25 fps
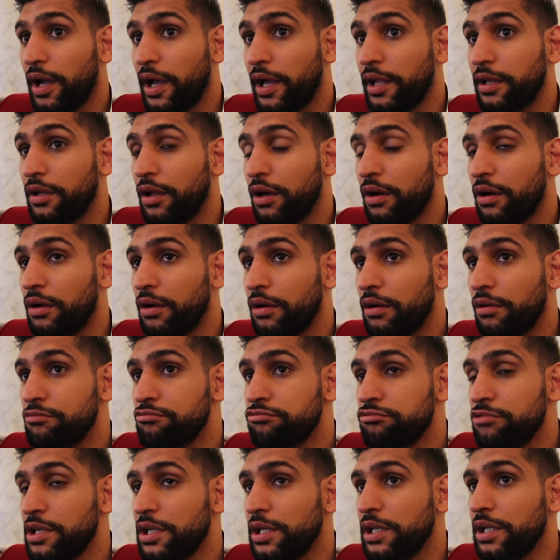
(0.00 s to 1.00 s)
And
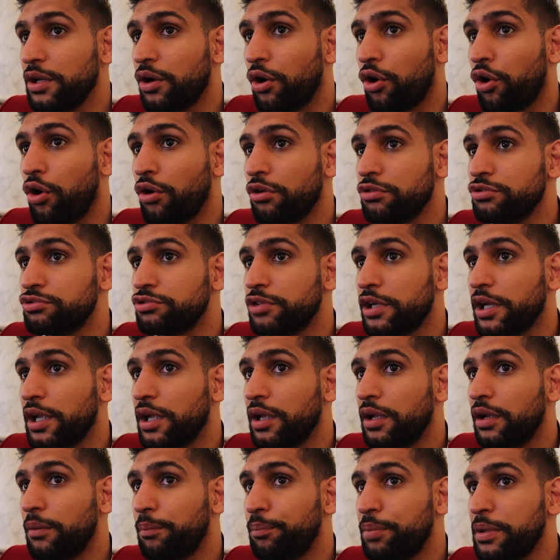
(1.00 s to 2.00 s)
really,
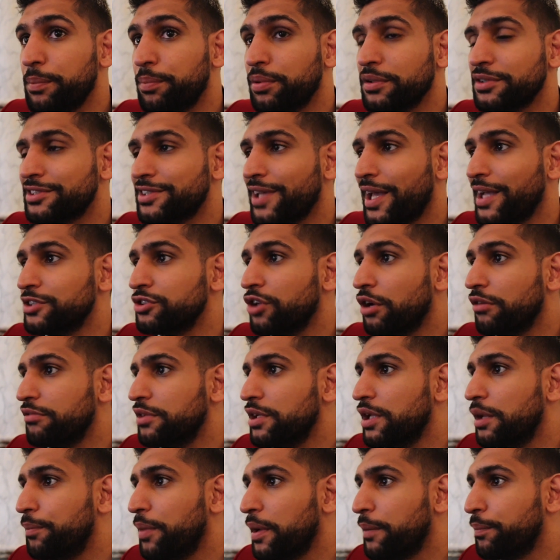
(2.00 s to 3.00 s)
Andre, people say he's not
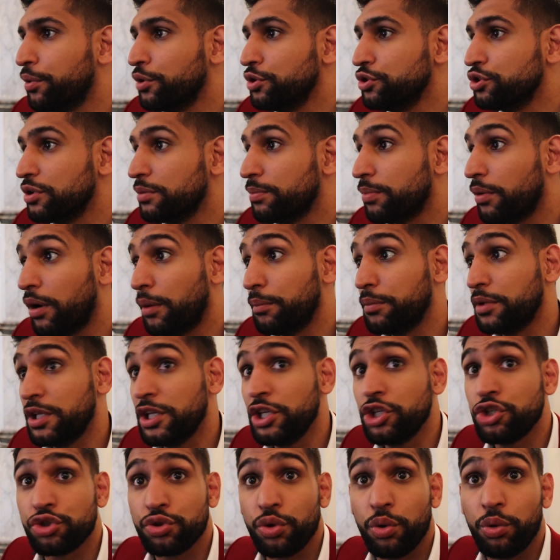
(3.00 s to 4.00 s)
really a big puncher, but I mean,
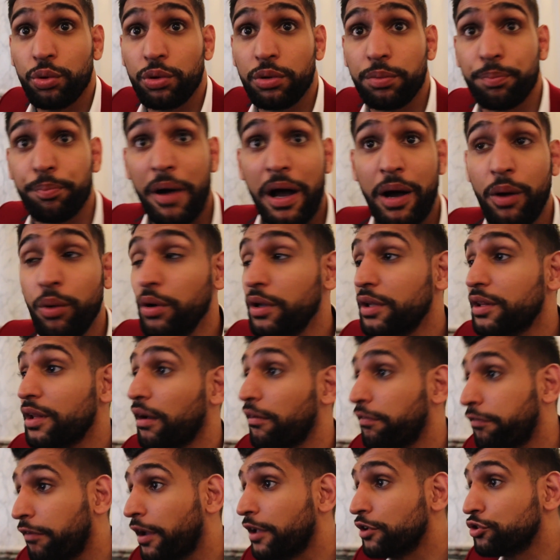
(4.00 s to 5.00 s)
he showed power in
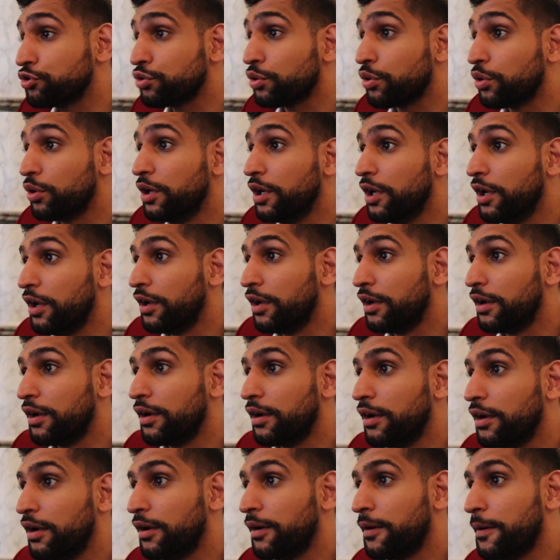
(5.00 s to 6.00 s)
that fight. So
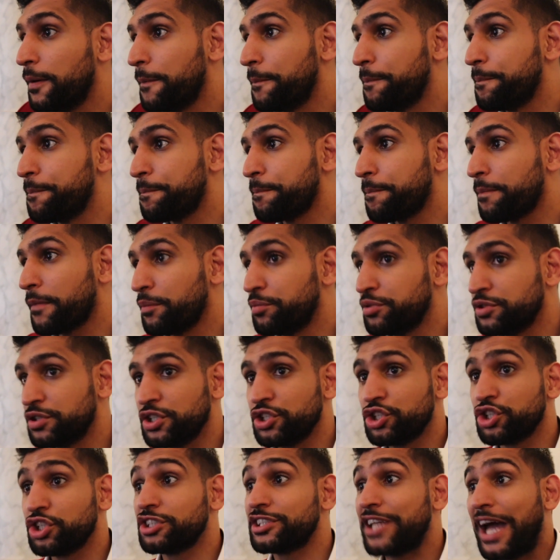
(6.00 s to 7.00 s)
precision,
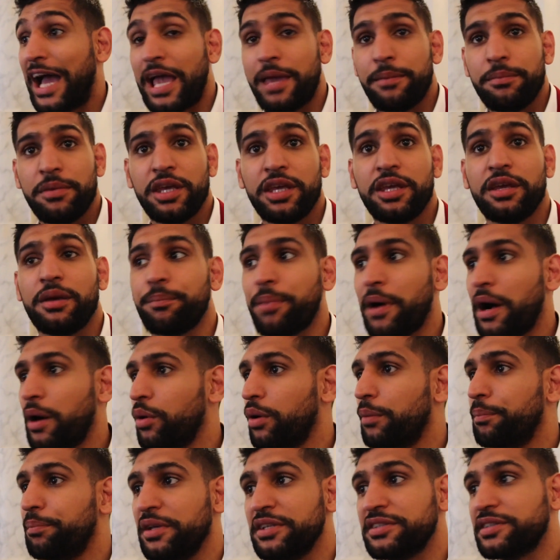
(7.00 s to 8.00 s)
timing,
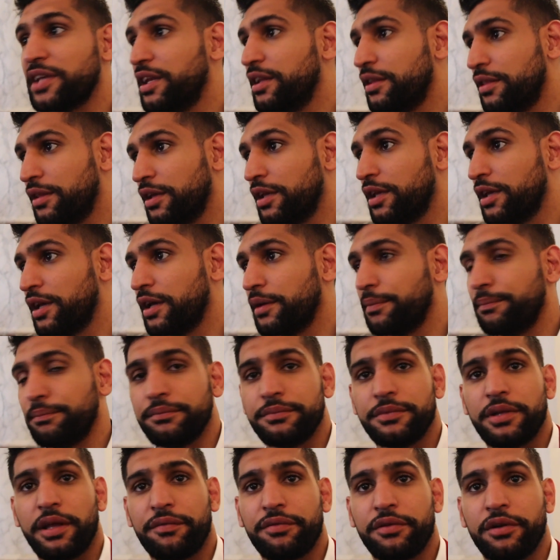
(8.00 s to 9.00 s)
power beats anything.
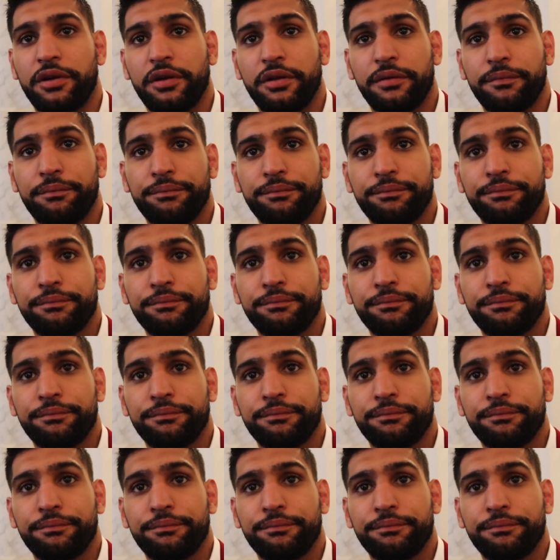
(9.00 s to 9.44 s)
Yeah, definitely.